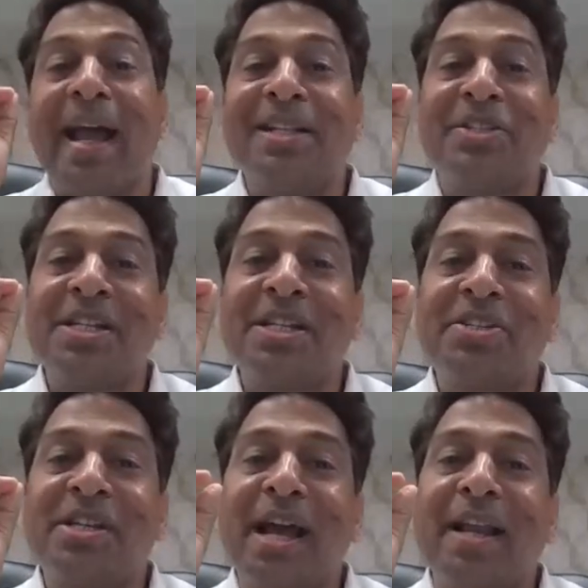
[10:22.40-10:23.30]
And
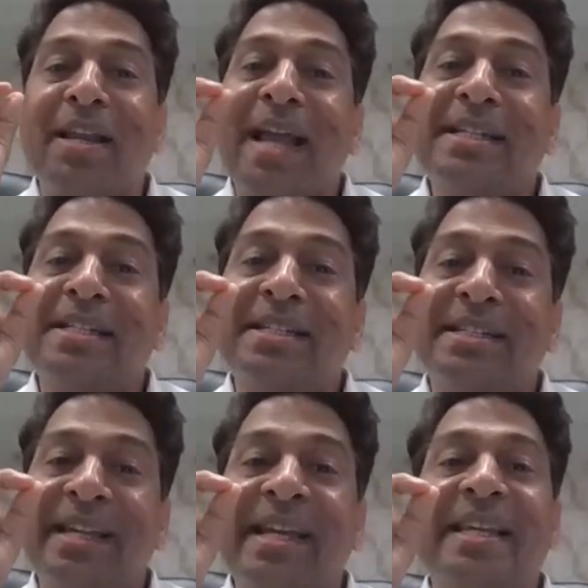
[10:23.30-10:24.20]
GSTR
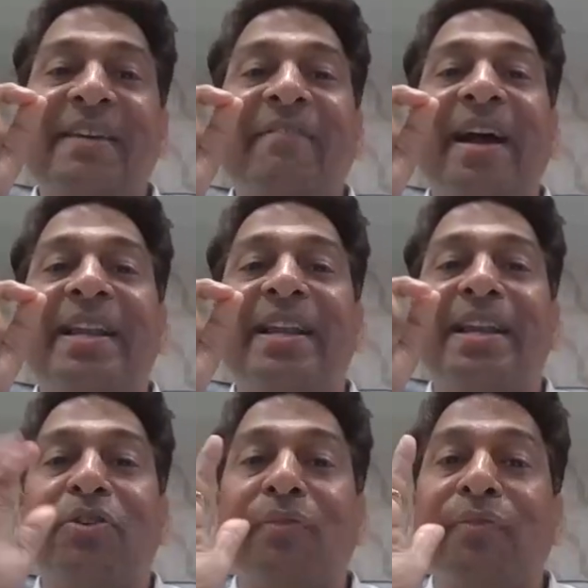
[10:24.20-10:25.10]
9C divided
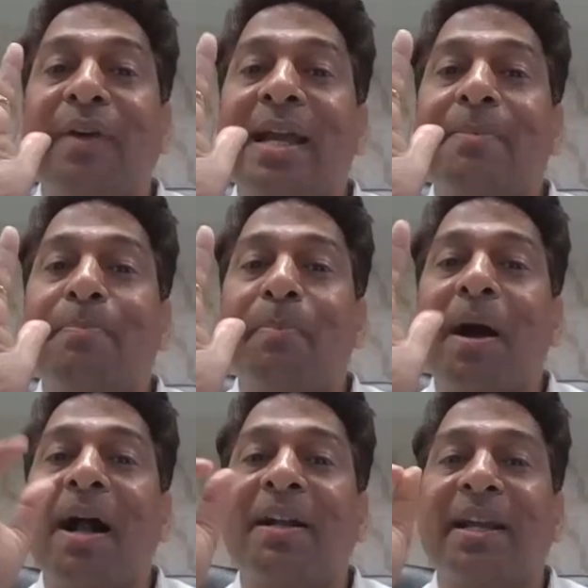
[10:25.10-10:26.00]
into 5
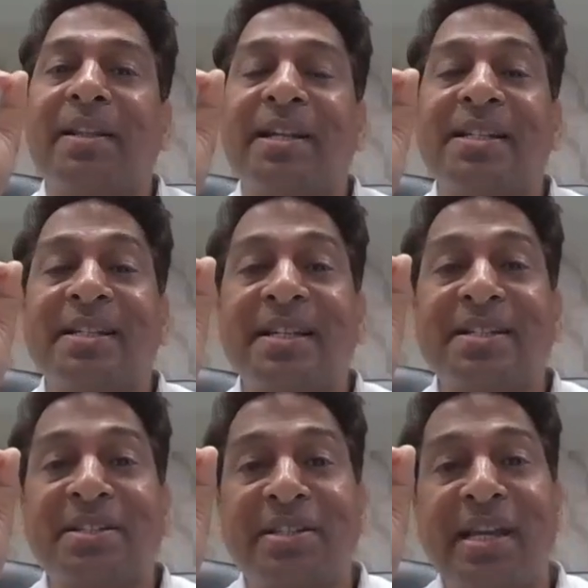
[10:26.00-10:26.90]
parts and there is
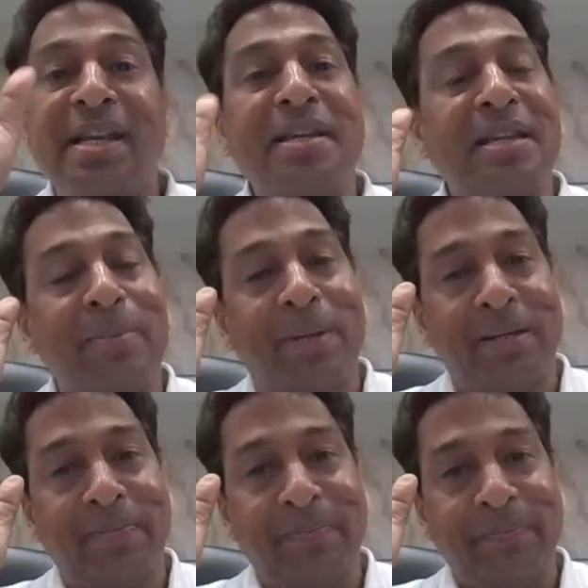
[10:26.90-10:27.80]
16
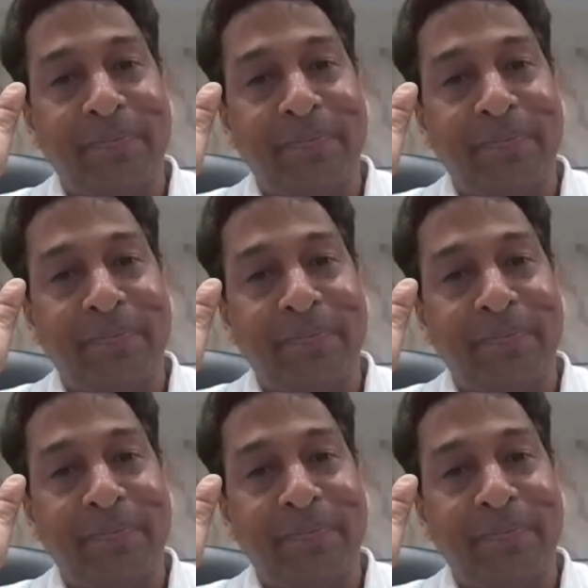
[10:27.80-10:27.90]
table.